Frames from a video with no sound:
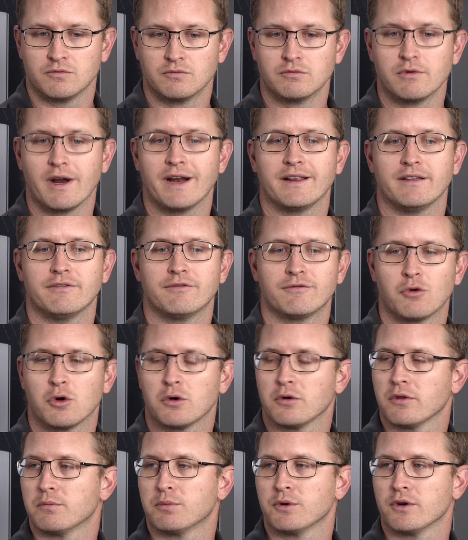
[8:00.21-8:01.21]
ready
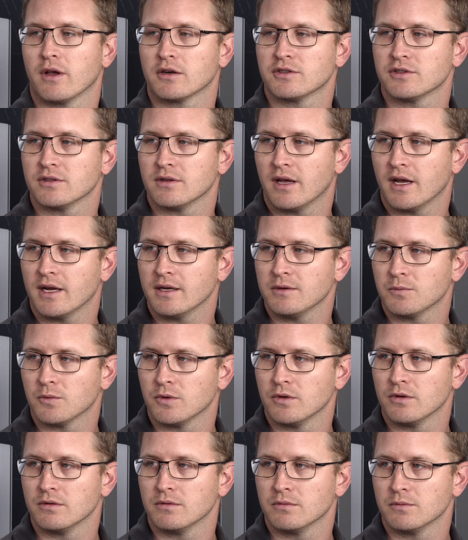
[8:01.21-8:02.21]
for the production line,
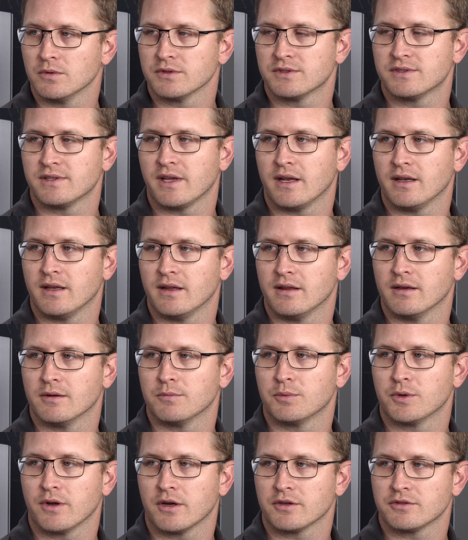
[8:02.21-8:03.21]
we'll send the
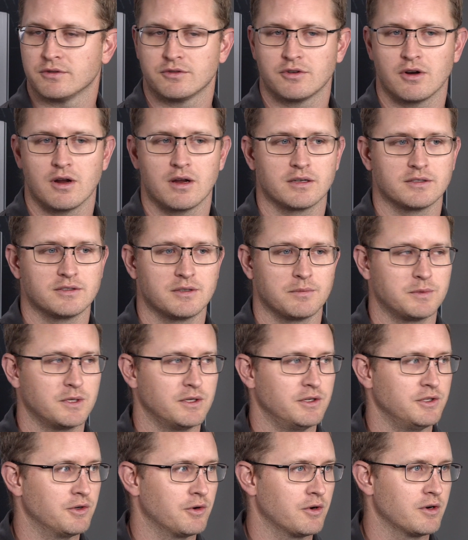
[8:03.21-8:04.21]
production drawings up
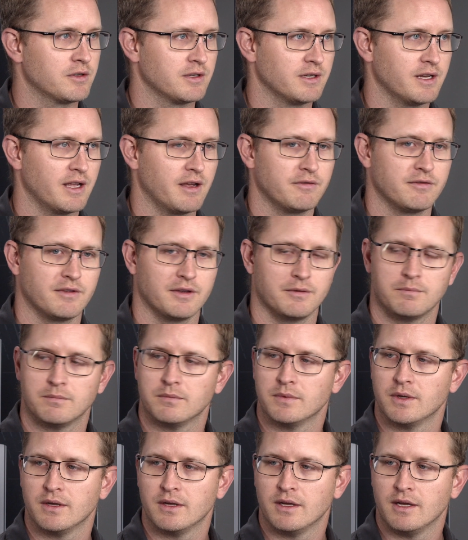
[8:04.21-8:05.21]
to New York and have them
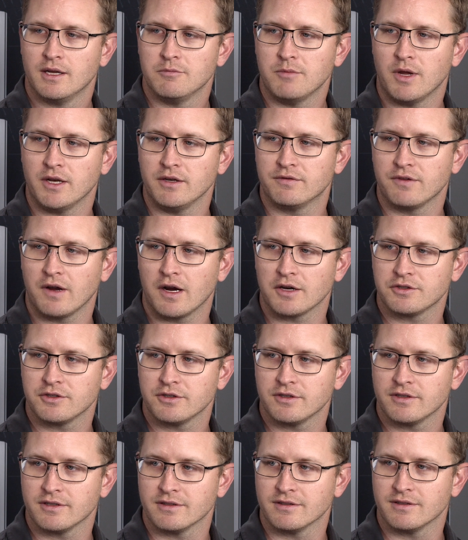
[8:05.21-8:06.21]

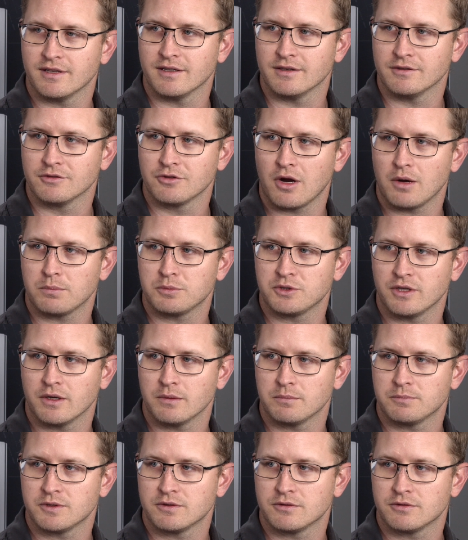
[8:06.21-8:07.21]
manufactured and drop
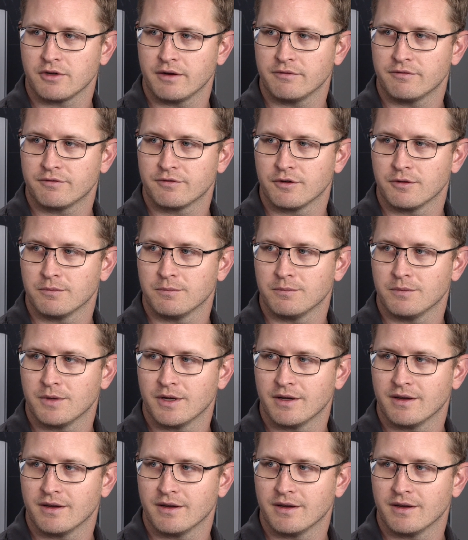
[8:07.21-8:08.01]
shipped straight from